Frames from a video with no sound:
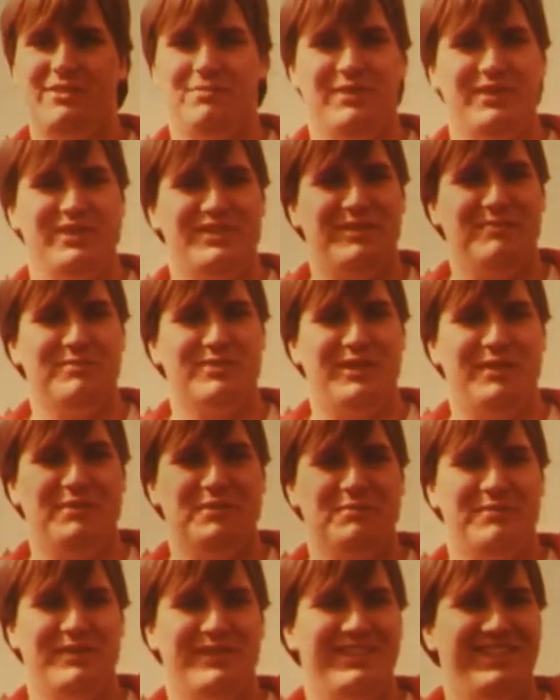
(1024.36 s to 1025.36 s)
top of you sometimes,
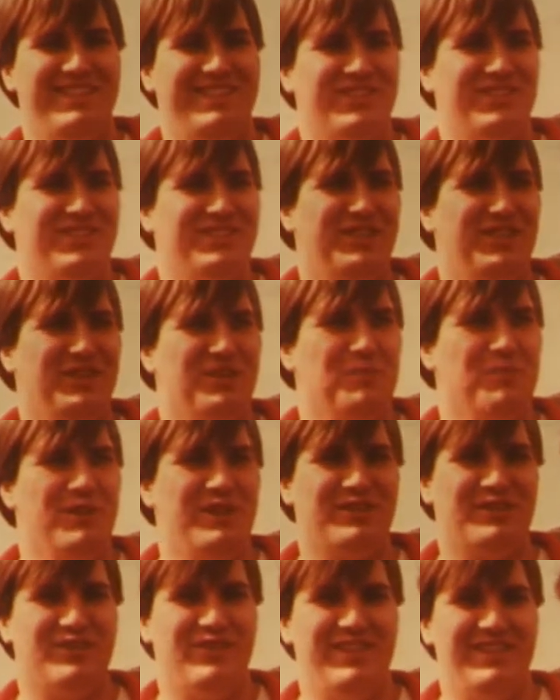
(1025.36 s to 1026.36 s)
but yeah. as long as you can work
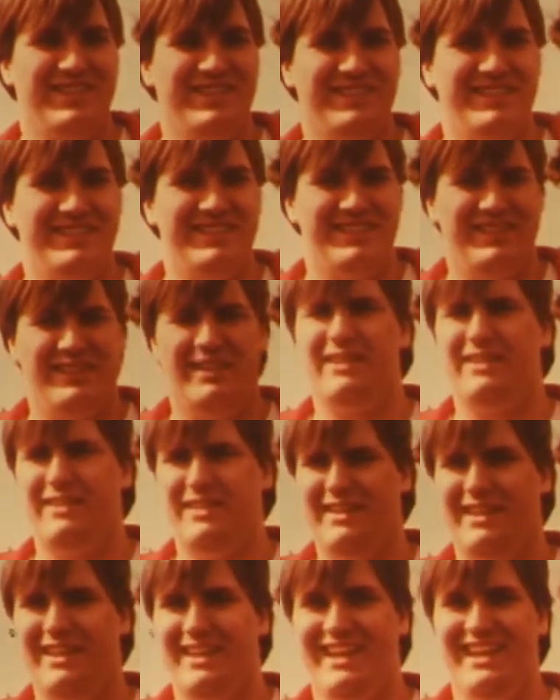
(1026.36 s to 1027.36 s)
on holidays.
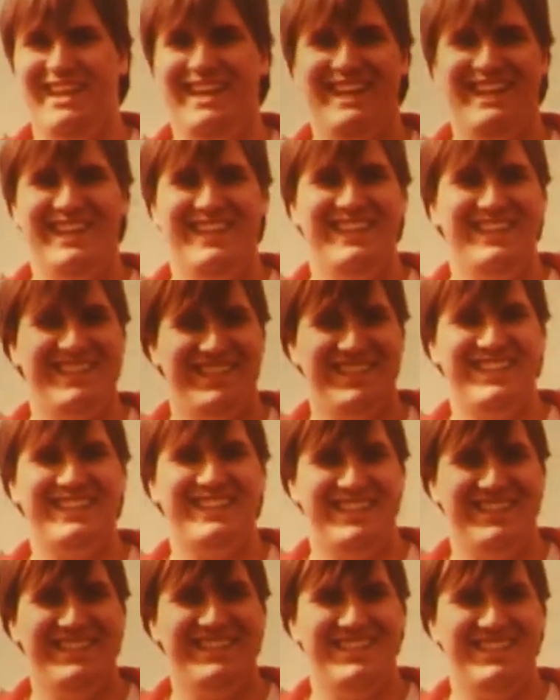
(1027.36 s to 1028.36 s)
Yeah, they're all here all the
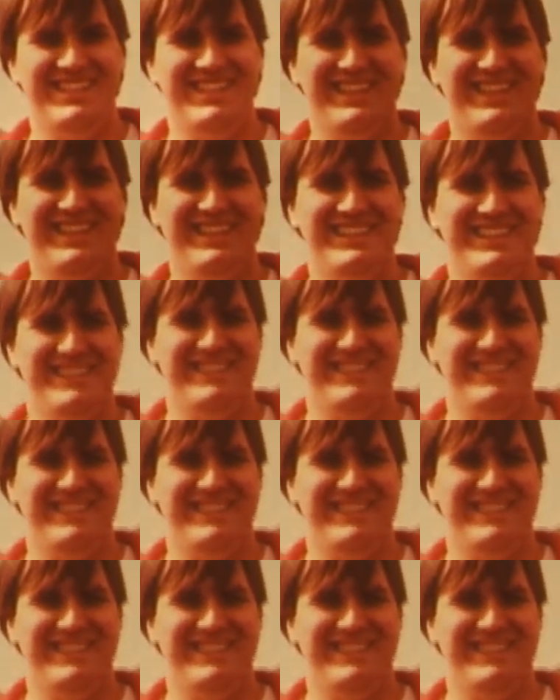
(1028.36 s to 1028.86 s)
time. Yeah.